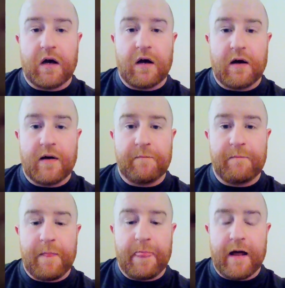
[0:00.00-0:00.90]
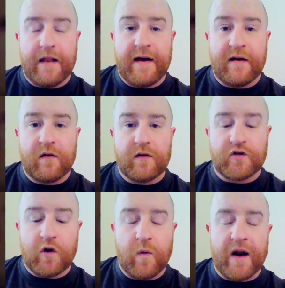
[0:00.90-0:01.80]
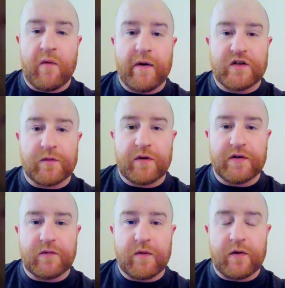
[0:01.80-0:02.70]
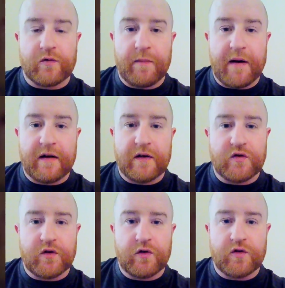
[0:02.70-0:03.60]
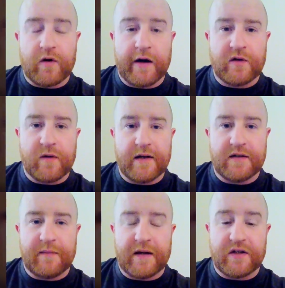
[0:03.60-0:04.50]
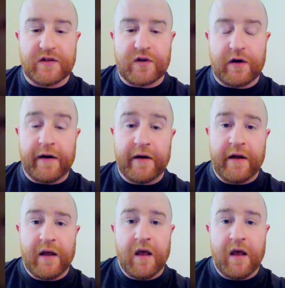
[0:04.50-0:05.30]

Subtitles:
And then, so when I went to prison, when I was remanded to Strangeways in Manchester,